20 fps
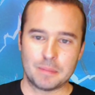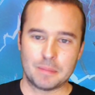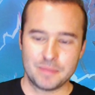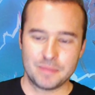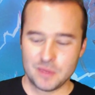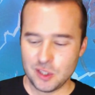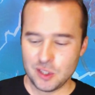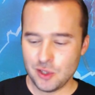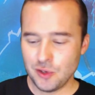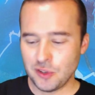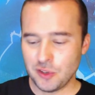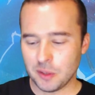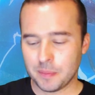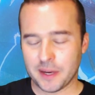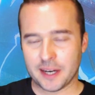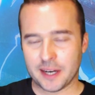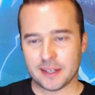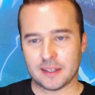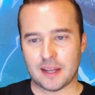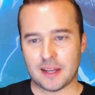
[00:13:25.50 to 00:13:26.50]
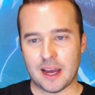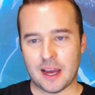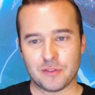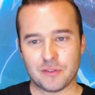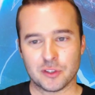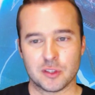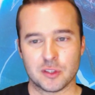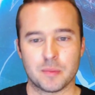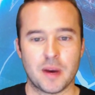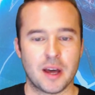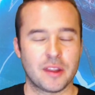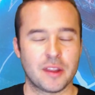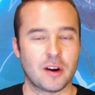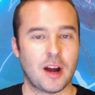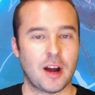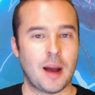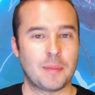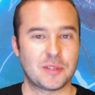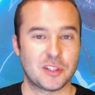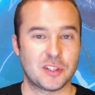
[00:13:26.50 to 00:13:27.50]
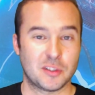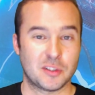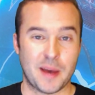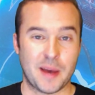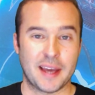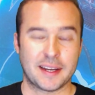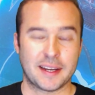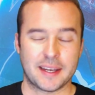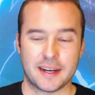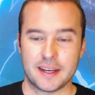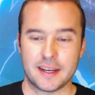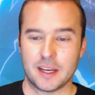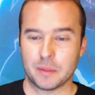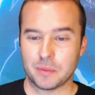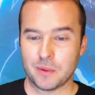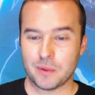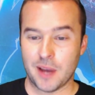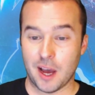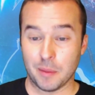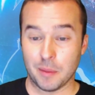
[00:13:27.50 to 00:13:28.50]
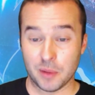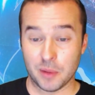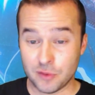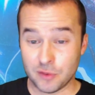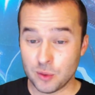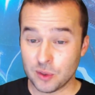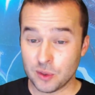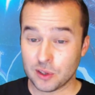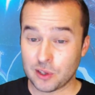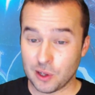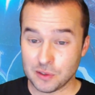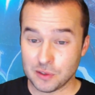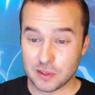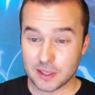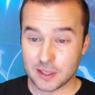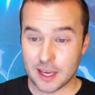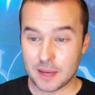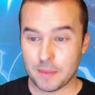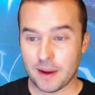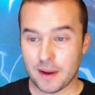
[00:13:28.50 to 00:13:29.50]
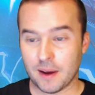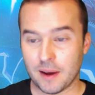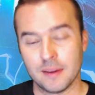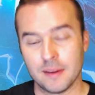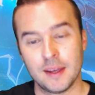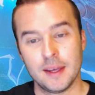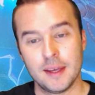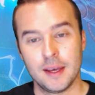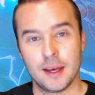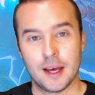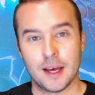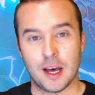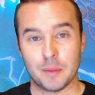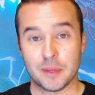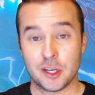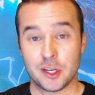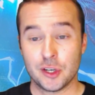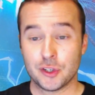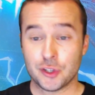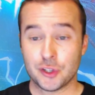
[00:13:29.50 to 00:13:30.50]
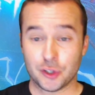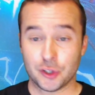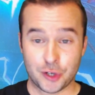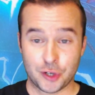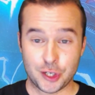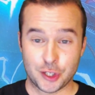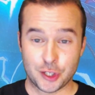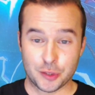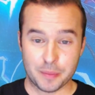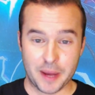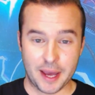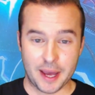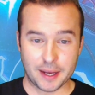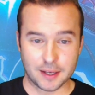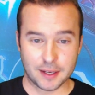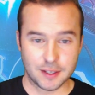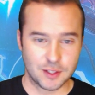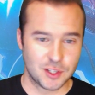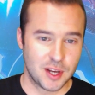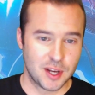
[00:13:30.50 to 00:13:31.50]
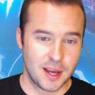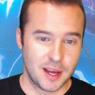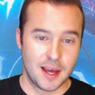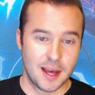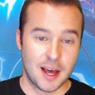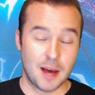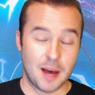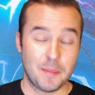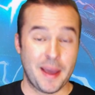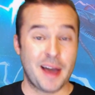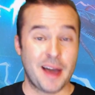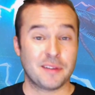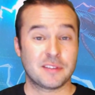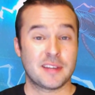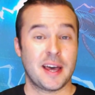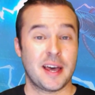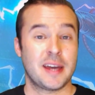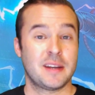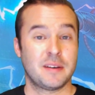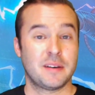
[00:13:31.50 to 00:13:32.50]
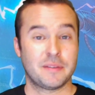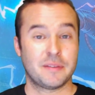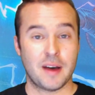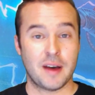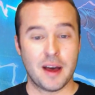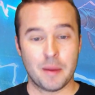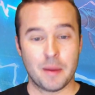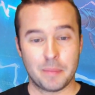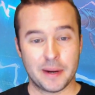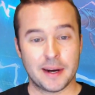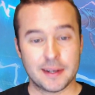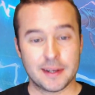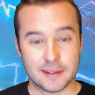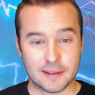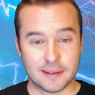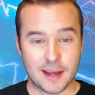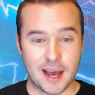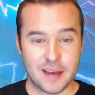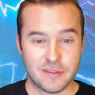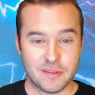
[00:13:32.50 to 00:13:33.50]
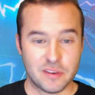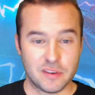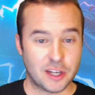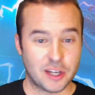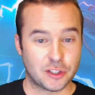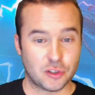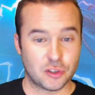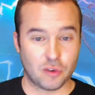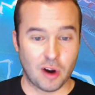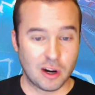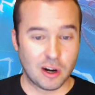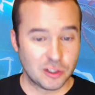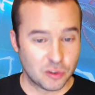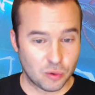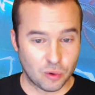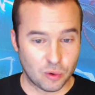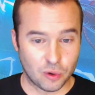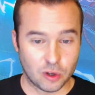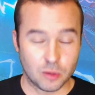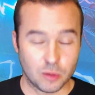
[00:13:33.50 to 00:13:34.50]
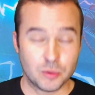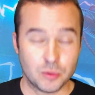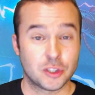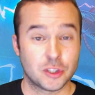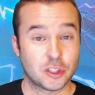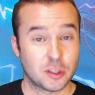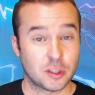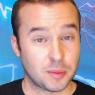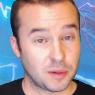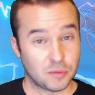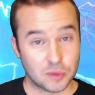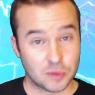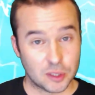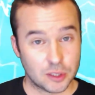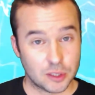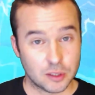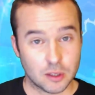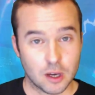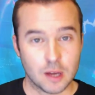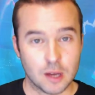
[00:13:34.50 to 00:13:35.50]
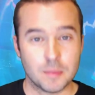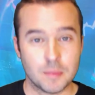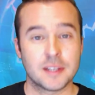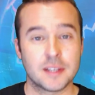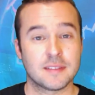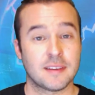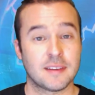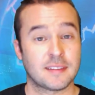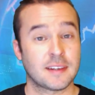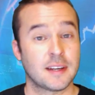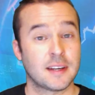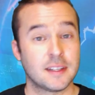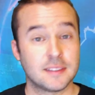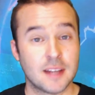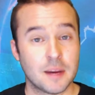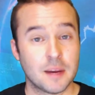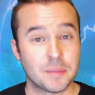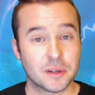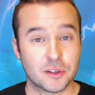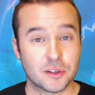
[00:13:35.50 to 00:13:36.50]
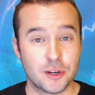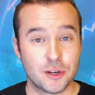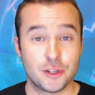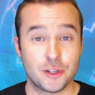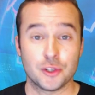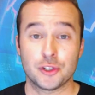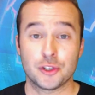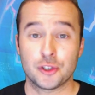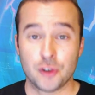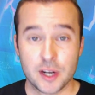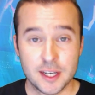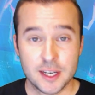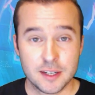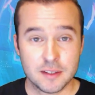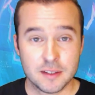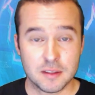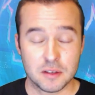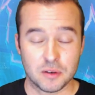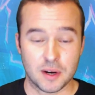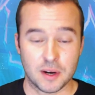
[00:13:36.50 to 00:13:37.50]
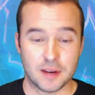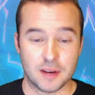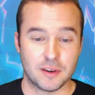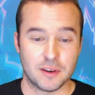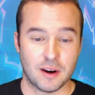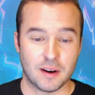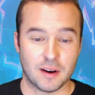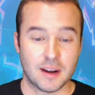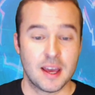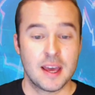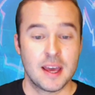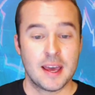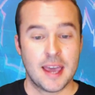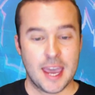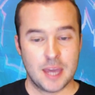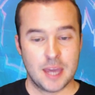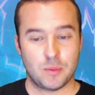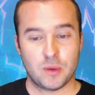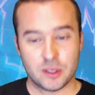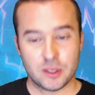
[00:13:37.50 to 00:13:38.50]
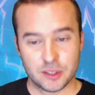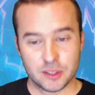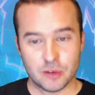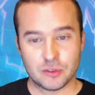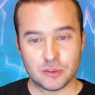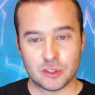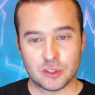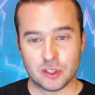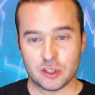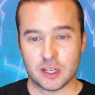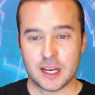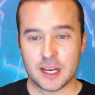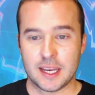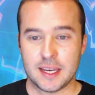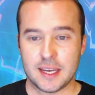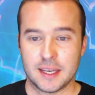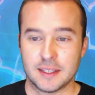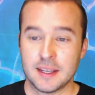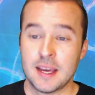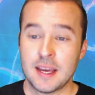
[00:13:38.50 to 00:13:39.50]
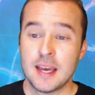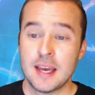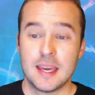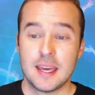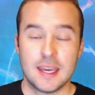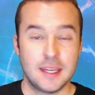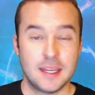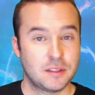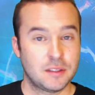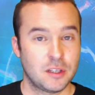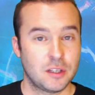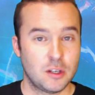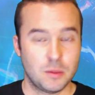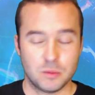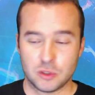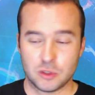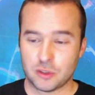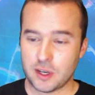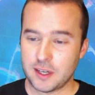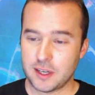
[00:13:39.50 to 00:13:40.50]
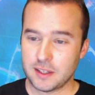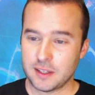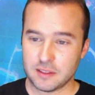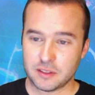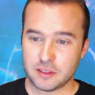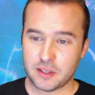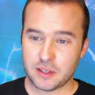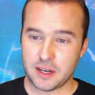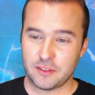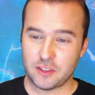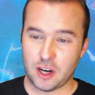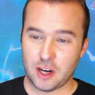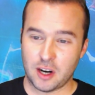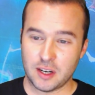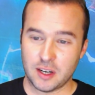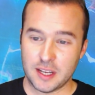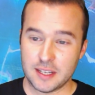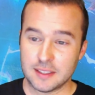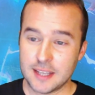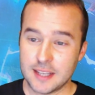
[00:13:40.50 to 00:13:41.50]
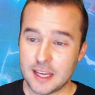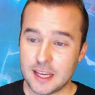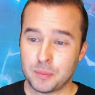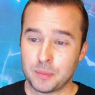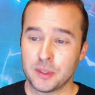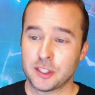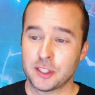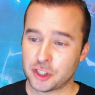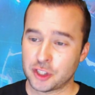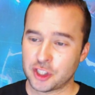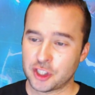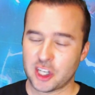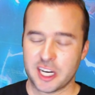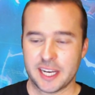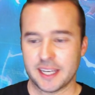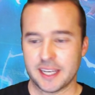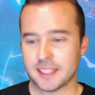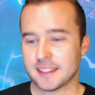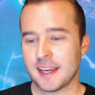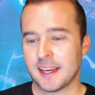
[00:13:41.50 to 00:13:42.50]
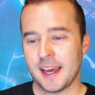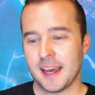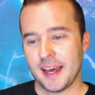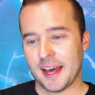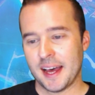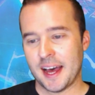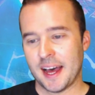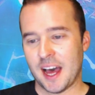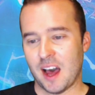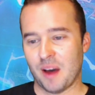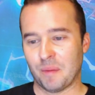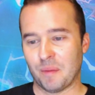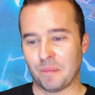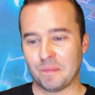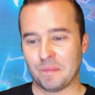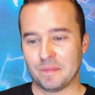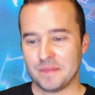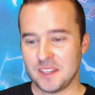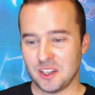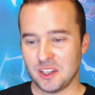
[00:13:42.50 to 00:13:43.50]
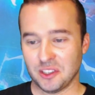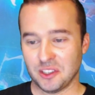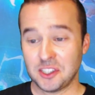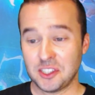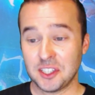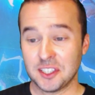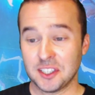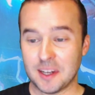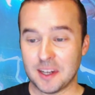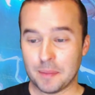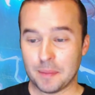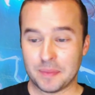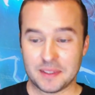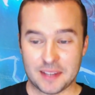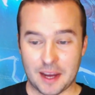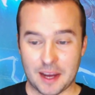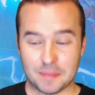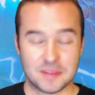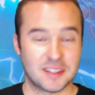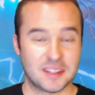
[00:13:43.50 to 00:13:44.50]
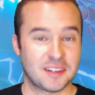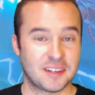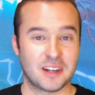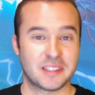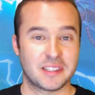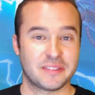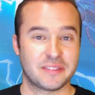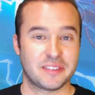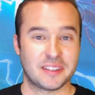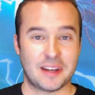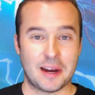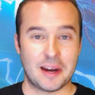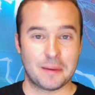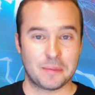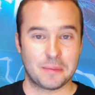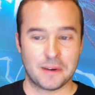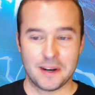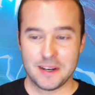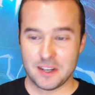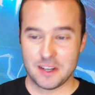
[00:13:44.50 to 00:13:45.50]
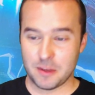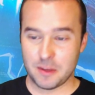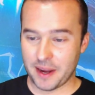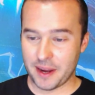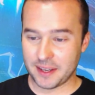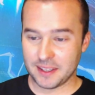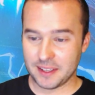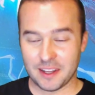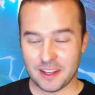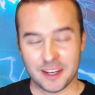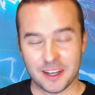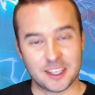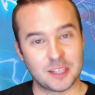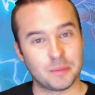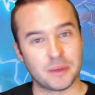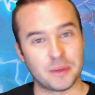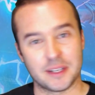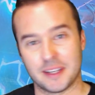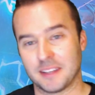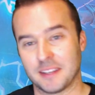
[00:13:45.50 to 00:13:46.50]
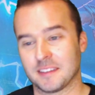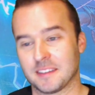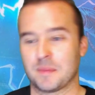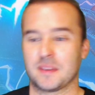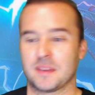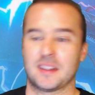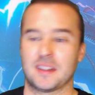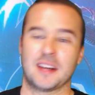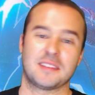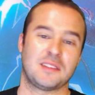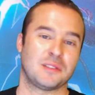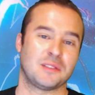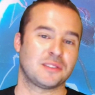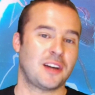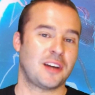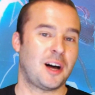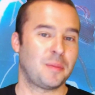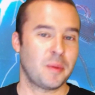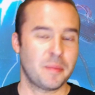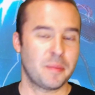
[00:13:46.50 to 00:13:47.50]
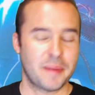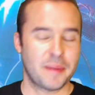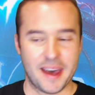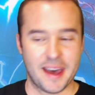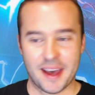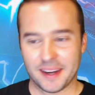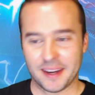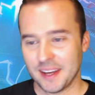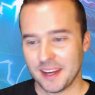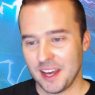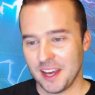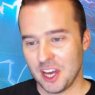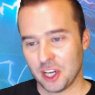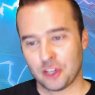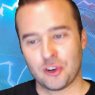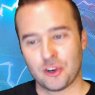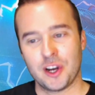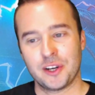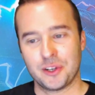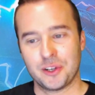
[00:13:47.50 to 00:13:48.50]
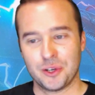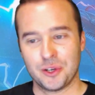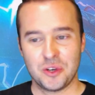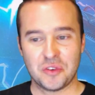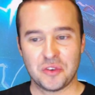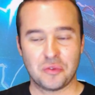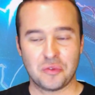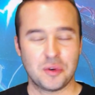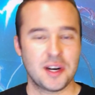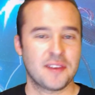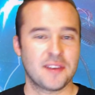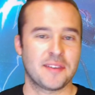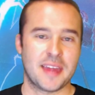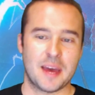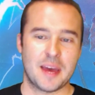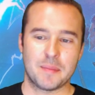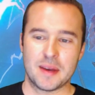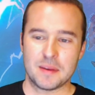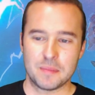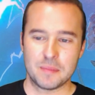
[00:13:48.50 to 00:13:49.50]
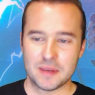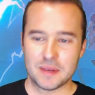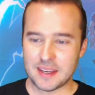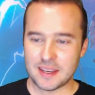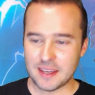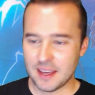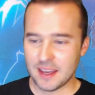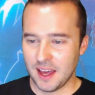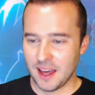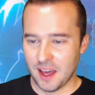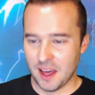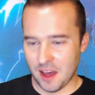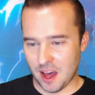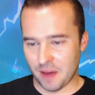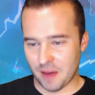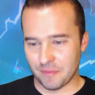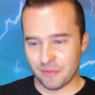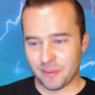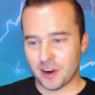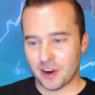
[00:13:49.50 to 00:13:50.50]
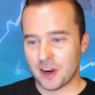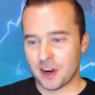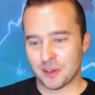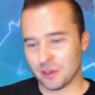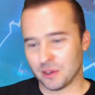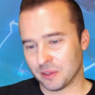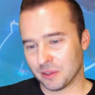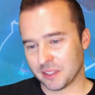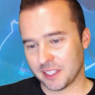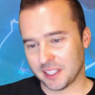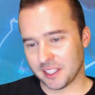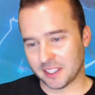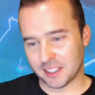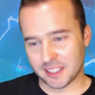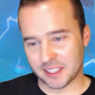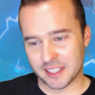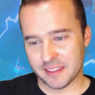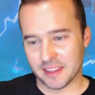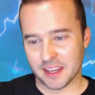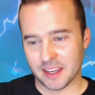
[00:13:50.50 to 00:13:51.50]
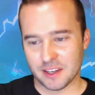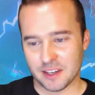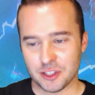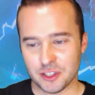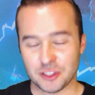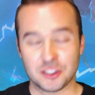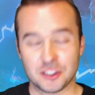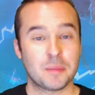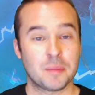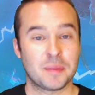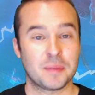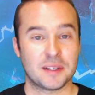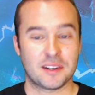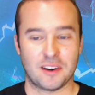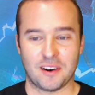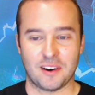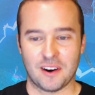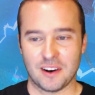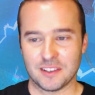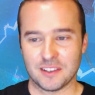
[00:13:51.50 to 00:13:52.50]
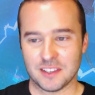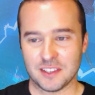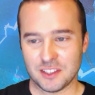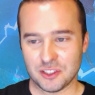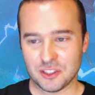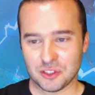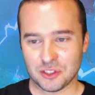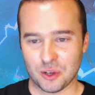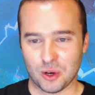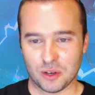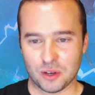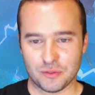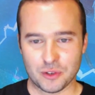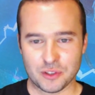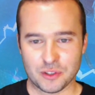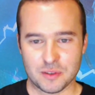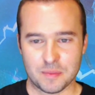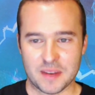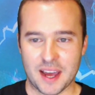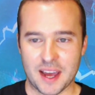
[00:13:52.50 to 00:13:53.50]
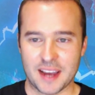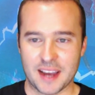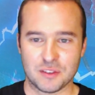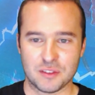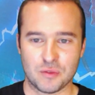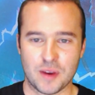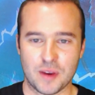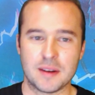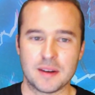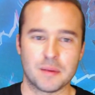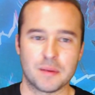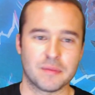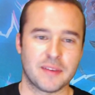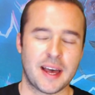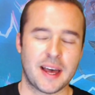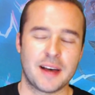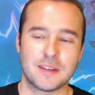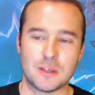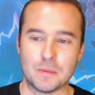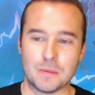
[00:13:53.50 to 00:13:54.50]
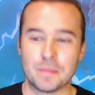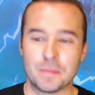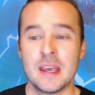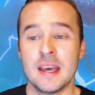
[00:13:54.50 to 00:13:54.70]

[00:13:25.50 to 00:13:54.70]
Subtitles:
Using Buried Alive for some other options might kind of help you out, but if you want to close the game out, here's your creature package. Outside of Buried Alive, you got Gerard's Order, which is going to be really good because that's going to dump a creature straight into the graveyard. Anyone goes to your hand. Entomb straight into the graveyard, and Deadbridge Trant. You know, you're going to dump the top 10 cards of your library, and you might get lucky bringing something like Zeltalpa back, Crater Hoof, whatever that may be. Very Golgari in that you're just dumping cards and just going for some nice random value.